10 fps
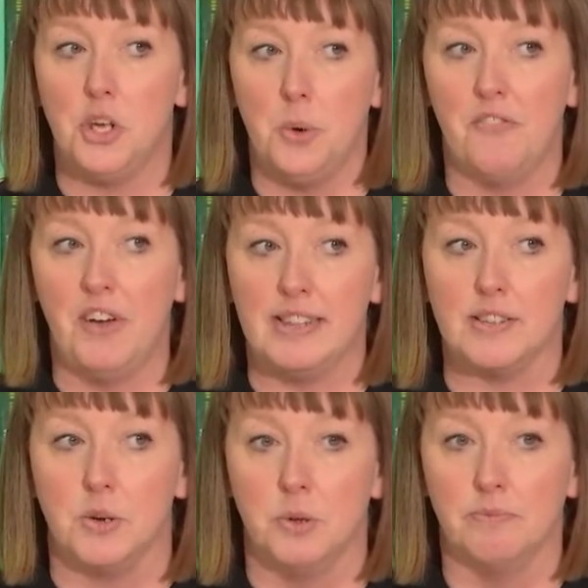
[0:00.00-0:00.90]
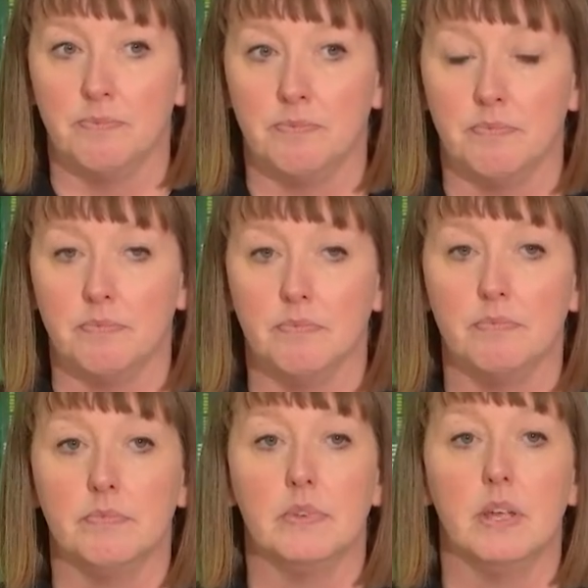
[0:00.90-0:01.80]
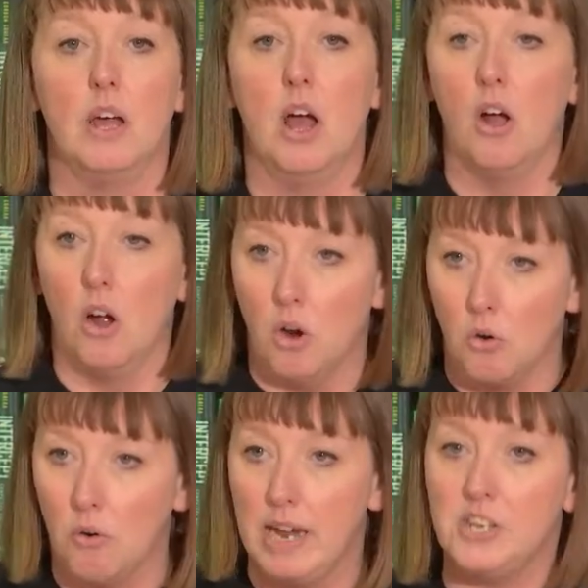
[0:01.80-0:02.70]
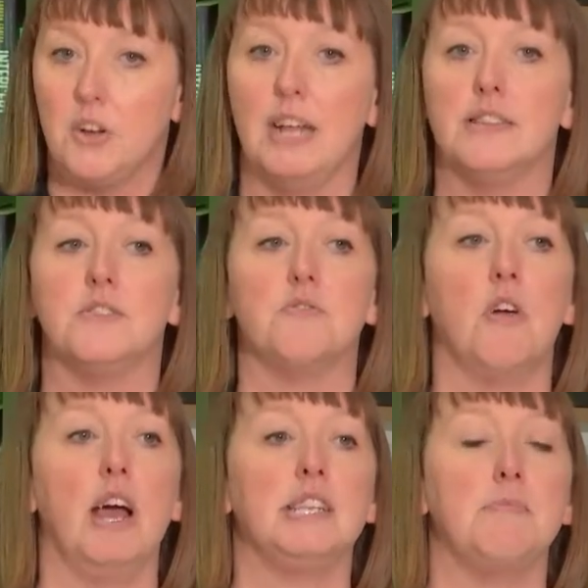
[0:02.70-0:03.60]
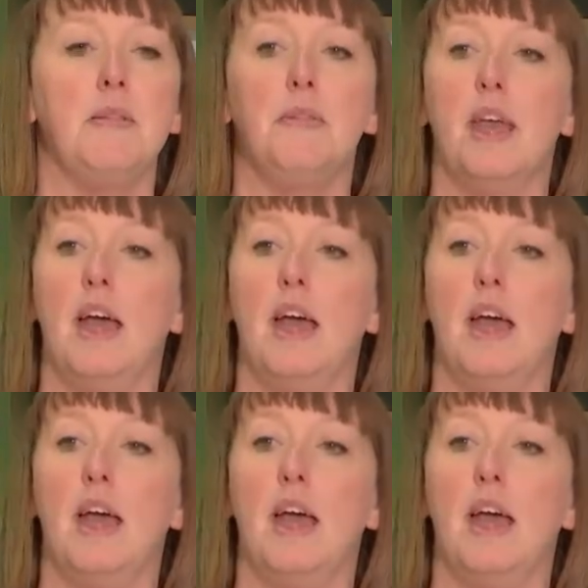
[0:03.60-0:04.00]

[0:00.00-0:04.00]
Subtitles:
to a faith school. Raise your hands right up in